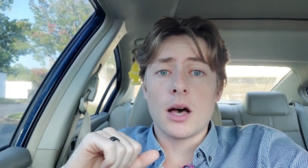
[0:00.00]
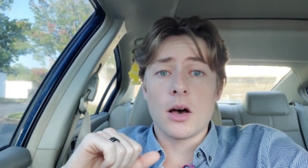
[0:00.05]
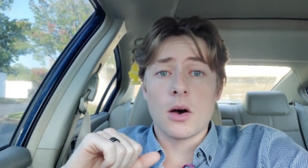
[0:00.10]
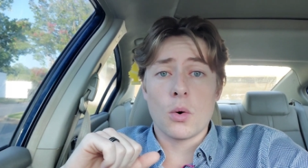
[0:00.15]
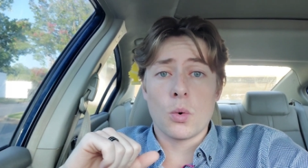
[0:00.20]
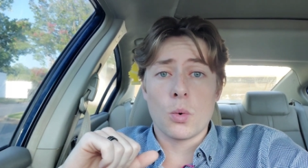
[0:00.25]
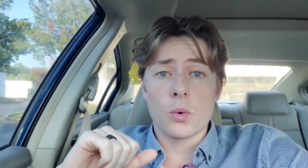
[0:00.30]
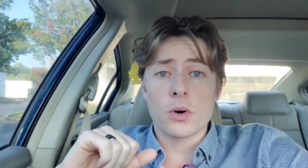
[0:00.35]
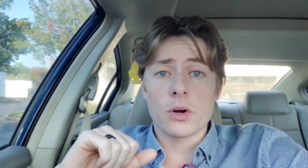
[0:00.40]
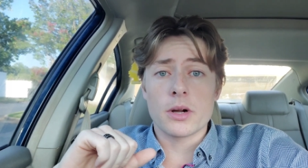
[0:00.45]

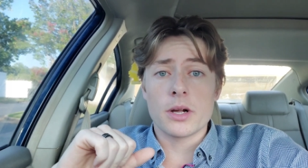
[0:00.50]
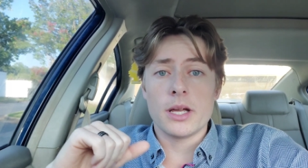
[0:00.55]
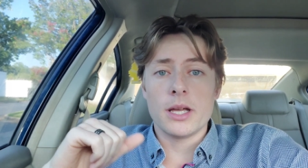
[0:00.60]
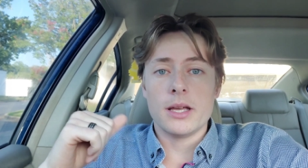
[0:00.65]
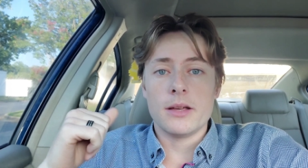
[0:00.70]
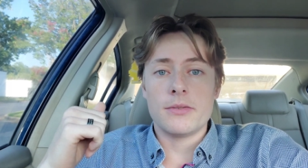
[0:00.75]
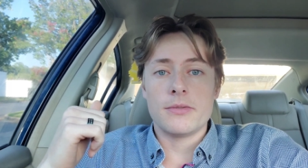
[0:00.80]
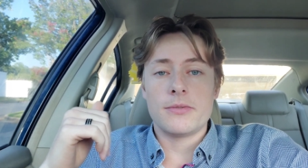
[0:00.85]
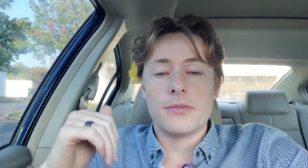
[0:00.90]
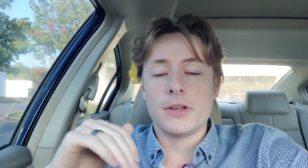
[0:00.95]
or
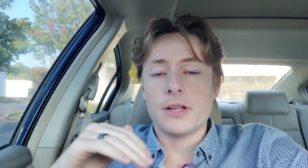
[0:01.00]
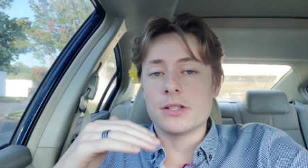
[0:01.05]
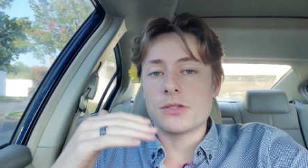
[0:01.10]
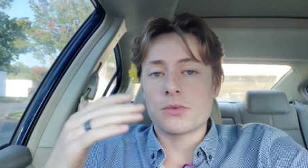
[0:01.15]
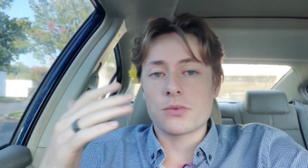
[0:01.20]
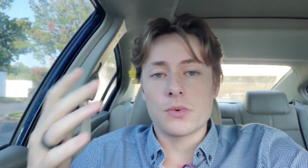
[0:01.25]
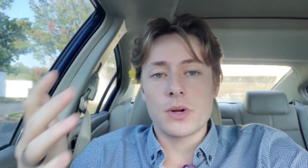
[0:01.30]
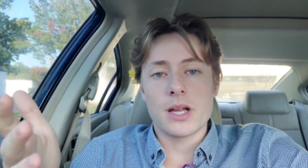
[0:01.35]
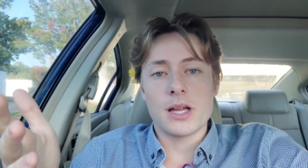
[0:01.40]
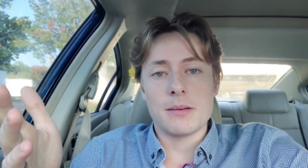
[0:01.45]
if
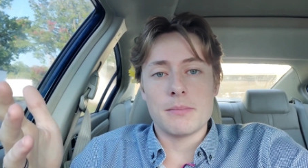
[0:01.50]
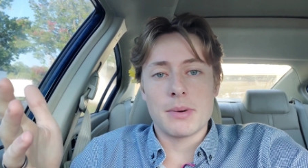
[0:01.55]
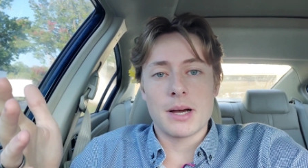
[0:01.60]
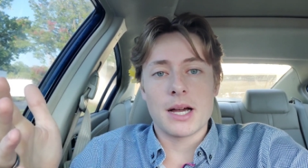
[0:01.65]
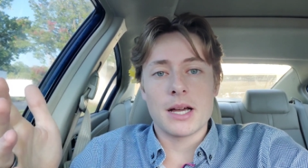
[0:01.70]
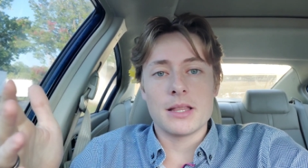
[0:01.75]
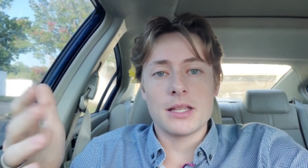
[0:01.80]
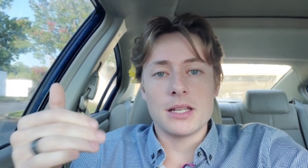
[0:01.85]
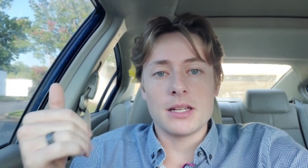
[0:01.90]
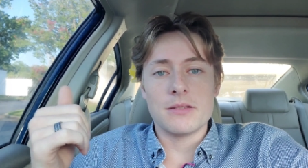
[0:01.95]
it's ran
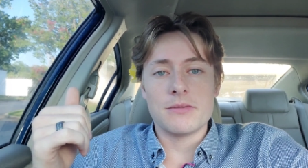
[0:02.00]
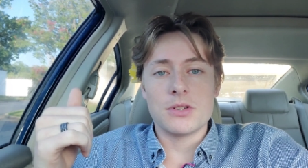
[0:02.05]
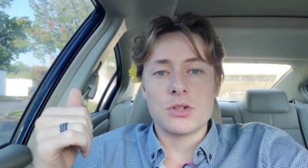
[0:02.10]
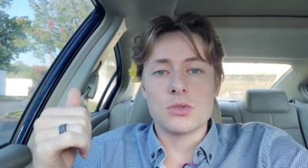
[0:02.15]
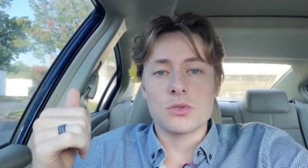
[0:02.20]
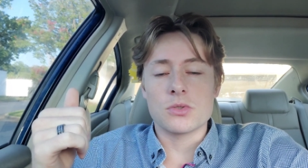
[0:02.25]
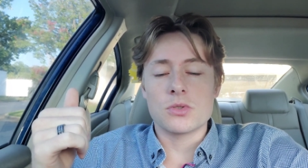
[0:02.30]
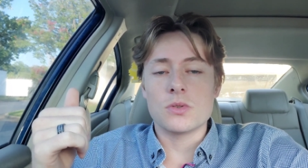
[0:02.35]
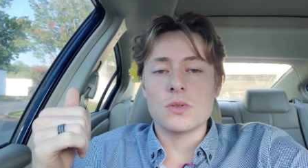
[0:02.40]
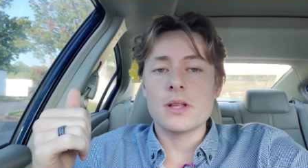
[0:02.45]
by the
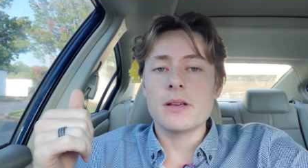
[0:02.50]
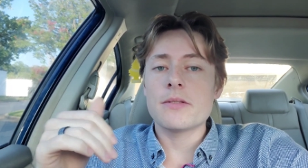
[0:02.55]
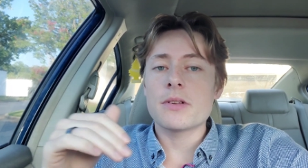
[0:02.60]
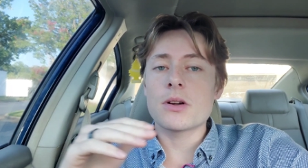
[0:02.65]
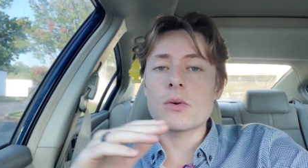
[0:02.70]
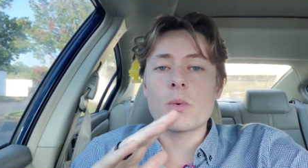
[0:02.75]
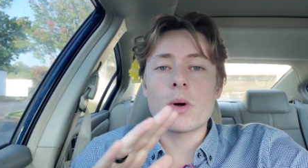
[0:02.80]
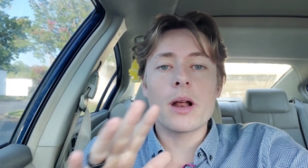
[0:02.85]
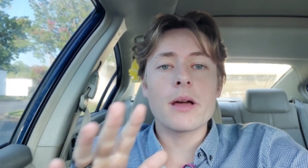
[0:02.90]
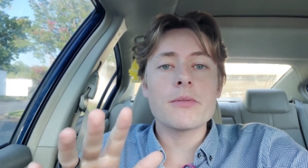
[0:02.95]
individuals who live
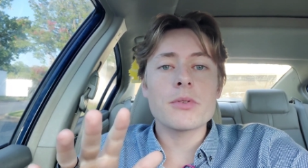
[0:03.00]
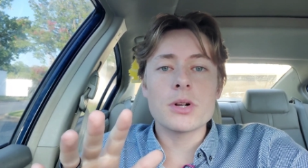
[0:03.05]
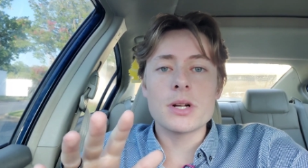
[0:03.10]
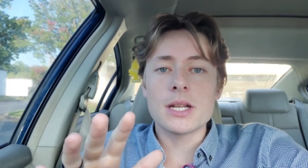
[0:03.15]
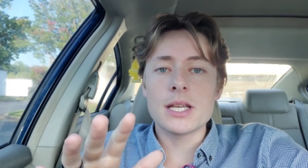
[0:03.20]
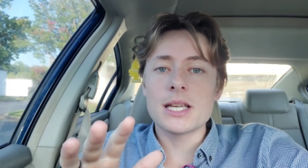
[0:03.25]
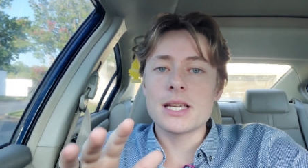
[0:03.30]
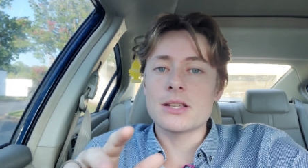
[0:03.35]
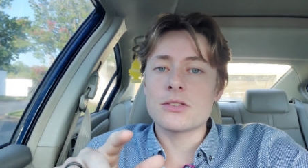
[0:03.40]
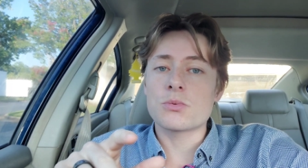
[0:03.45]
there, whatever it
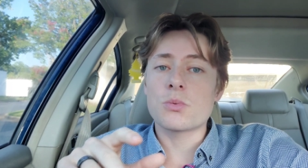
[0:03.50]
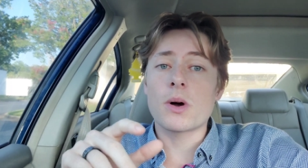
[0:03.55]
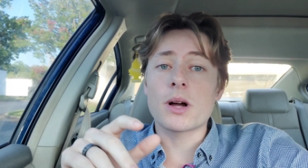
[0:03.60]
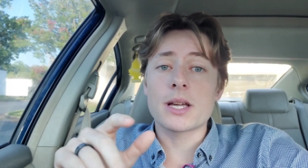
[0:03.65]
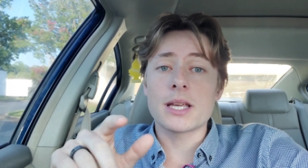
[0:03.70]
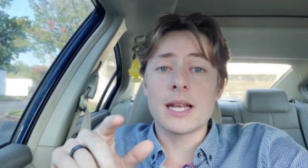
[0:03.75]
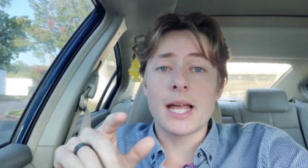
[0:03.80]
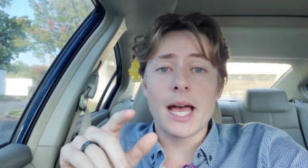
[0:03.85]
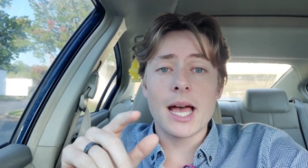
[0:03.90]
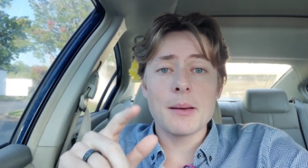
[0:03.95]
is, what
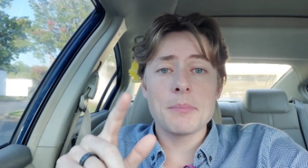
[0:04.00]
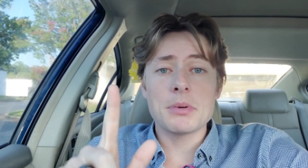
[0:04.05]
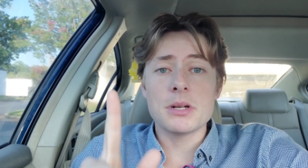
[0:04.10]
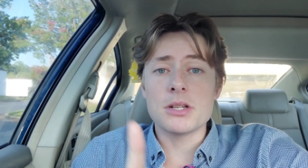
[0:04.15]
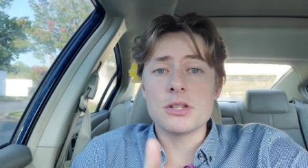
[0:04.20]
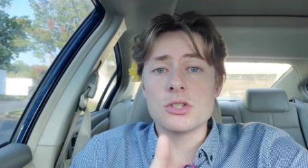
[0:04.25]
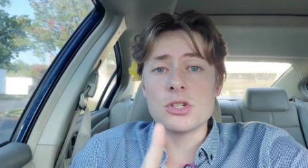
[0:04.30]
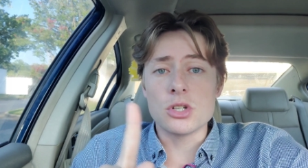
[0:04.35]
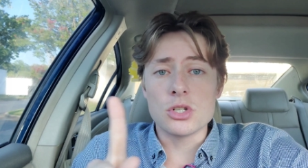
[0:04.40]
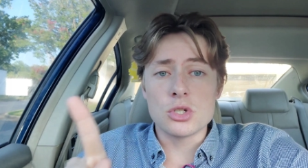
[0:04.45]
can happen
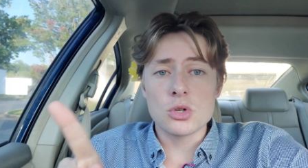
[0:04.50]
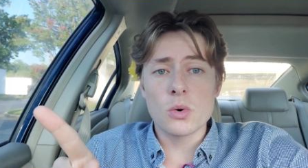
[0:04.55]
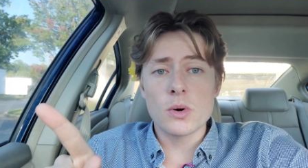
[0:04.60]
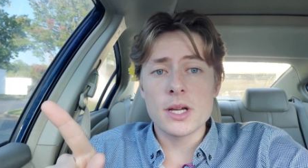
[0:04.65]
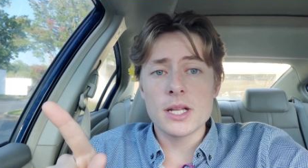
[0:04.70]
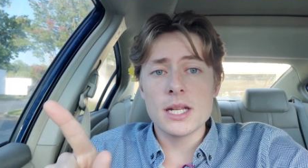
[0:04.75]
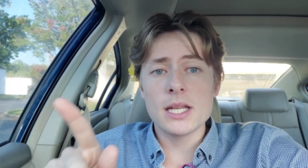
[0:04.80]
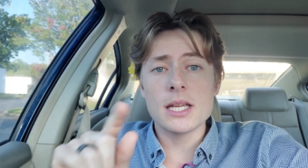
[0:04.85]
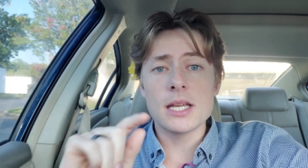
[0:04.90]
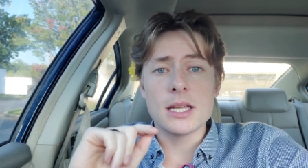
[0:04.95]
is you
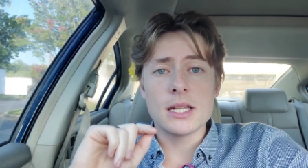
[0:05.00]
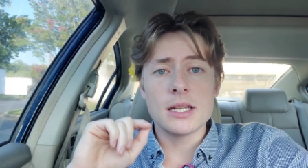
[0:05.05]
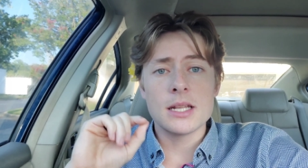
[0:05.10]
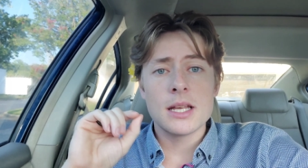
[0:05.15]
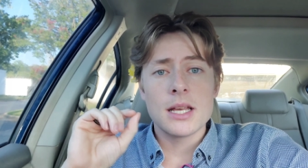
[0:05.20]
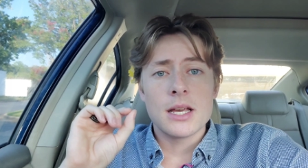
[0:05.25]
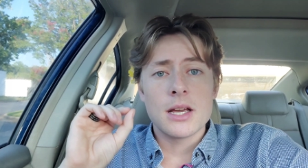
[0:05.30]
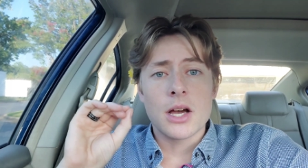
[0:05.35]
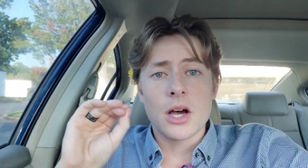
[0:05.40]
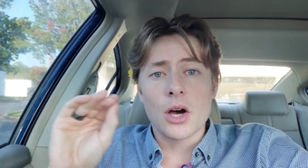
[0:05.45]
join in
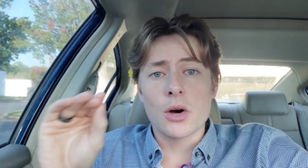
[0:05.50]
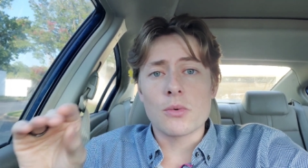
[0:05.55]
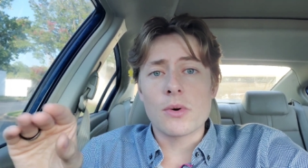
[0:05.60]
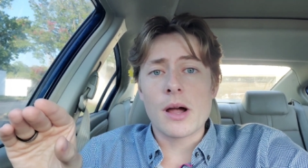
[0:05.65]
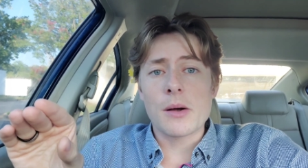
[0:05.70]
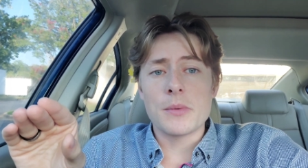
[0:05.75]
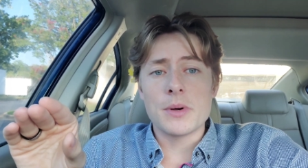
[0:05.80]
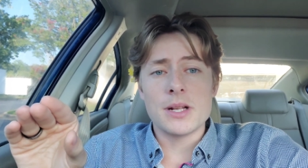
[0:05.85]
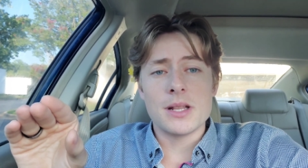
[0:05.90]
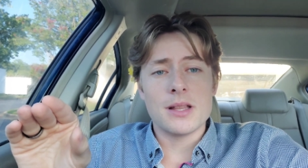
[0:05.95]

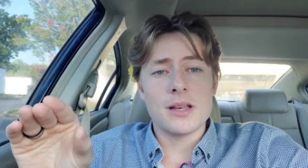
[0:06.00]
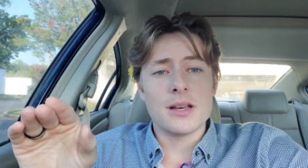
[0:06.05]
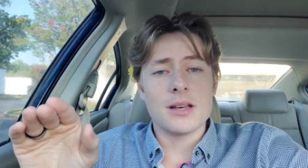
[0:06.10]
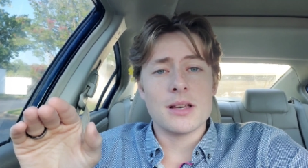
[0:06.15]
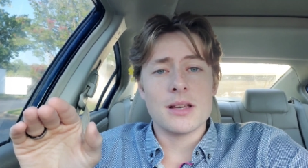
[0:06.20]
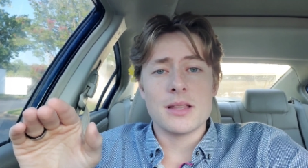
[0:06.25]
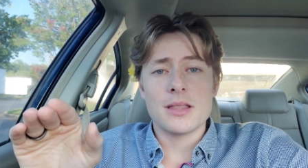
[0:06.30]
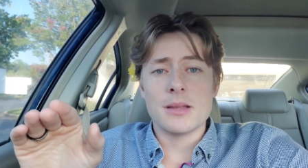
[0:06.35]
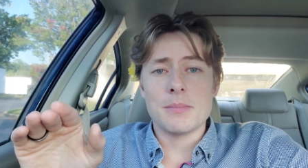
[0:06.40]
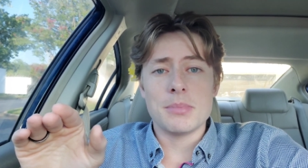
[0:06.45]
right when
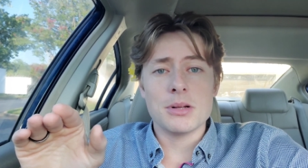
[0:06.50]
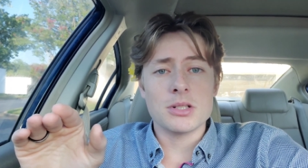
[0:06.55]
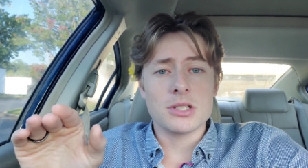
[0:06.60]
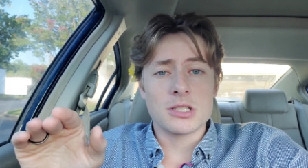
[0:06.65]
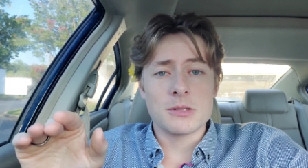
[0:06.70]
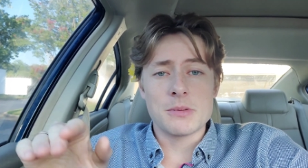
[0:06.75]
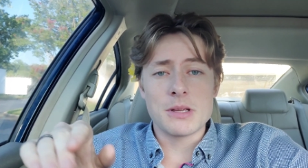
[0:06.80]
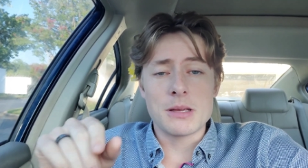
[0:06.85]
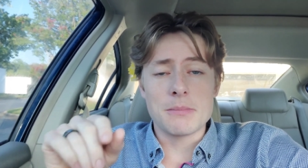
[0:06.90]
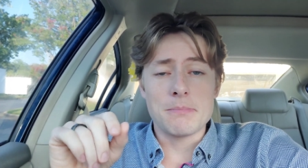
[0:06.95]
the
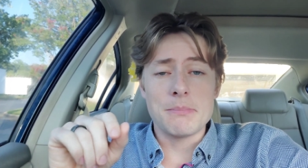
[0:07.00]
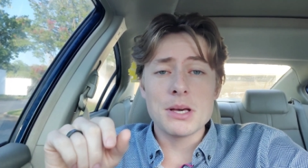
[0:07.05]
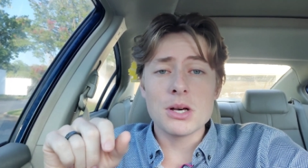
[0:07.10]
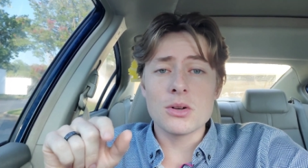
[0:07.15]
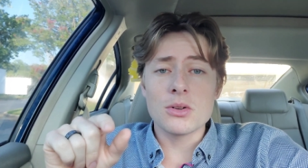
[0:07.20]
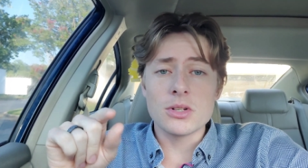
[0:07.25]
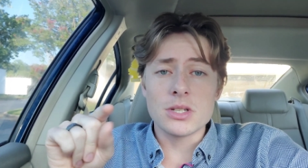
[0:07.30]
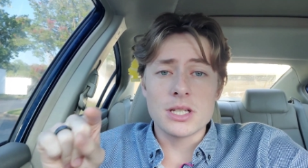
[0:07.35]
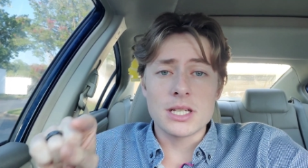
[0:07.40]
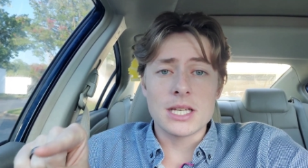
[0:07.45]
building's being
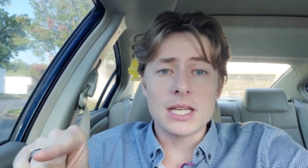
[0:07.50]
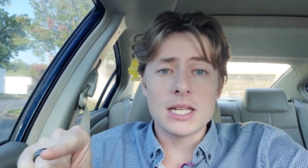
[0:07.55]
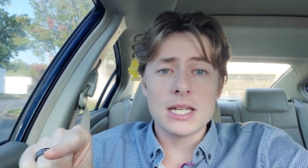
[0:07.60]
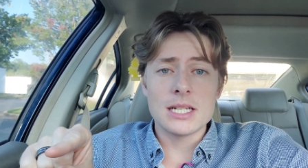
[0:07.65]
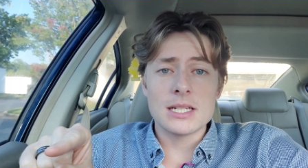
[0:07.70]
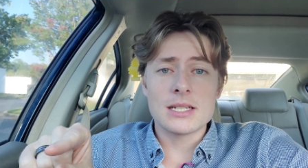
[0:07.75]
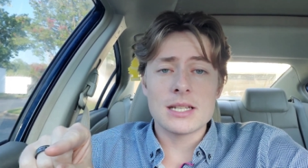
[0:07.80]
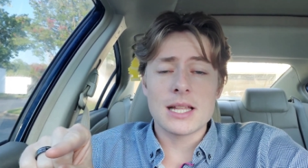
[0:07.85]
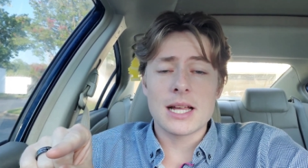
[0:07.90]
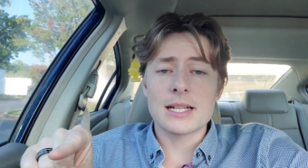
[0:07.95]
built, you get
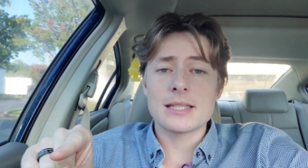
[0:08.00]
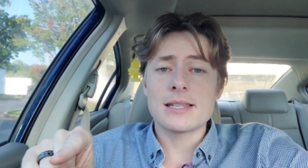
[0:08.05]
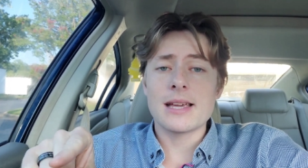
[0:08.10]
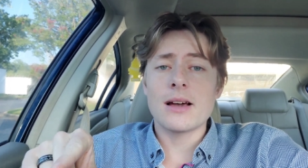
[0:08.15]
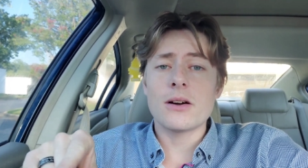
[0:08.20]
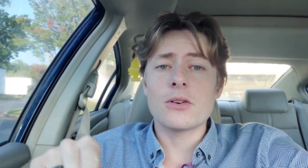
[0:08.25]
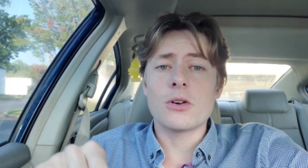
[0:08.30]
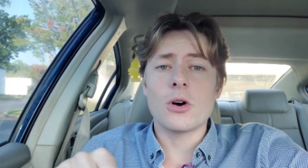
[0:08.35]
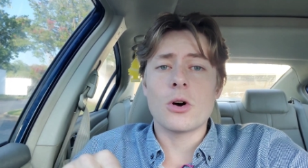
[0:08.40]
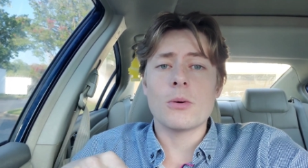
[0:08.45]
into that
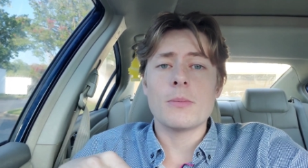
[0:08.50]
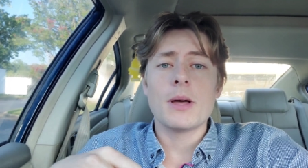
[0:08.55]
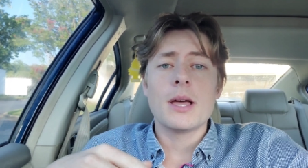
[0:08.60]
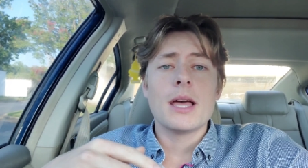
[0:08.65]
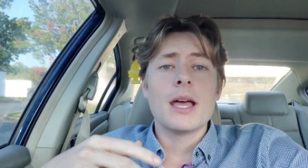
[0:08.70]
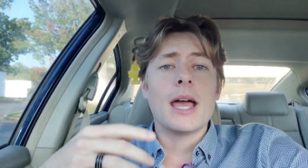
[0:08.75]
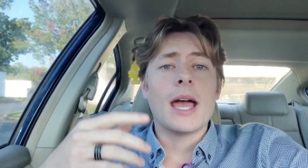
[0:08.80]
townhome,